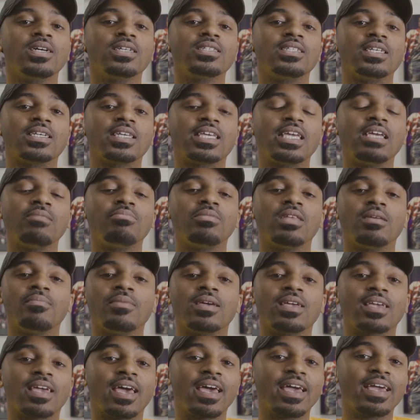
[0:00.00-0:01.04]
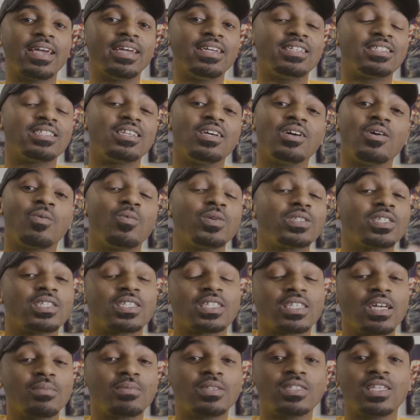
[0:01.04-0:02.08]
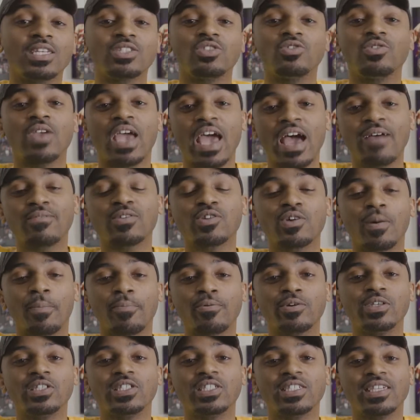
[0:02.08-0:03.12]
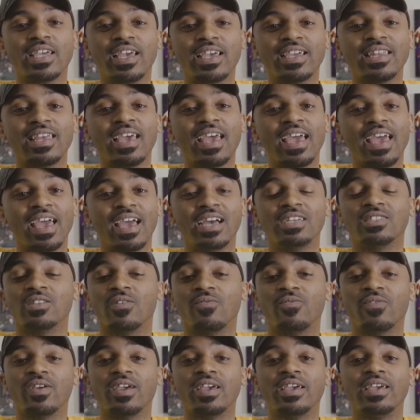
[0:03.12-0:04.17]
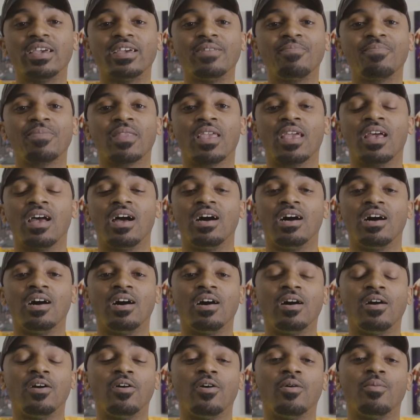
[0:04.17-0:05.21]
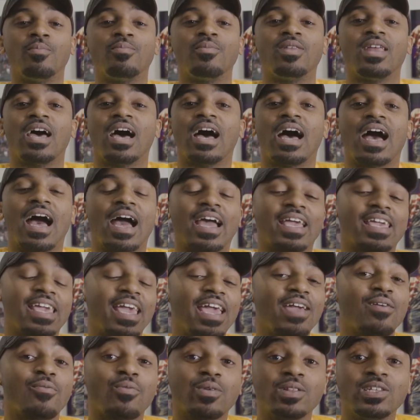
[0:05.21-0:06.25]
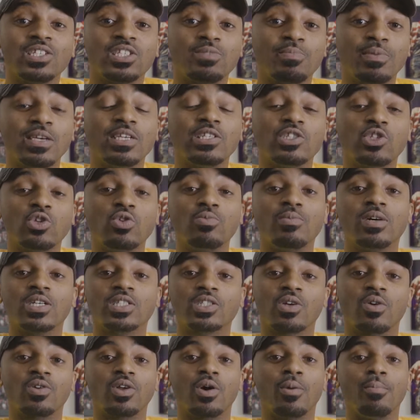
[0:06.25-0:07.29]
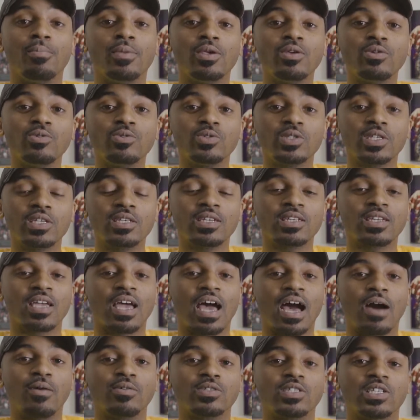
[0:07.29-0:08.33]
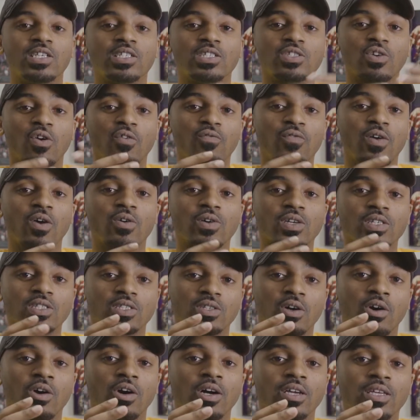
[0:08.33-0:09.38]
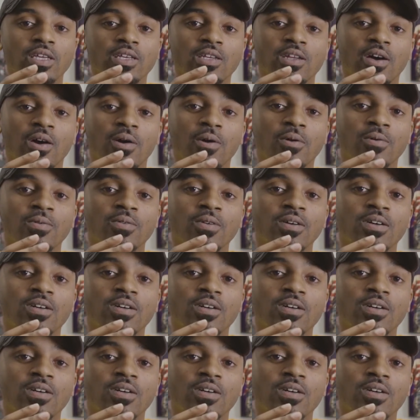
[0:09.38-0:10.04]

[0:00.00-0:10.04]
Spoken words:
to keep them engaged, which is something that you have to appreciate as a fan. I can't really speak too much on her music. I was just so focused on,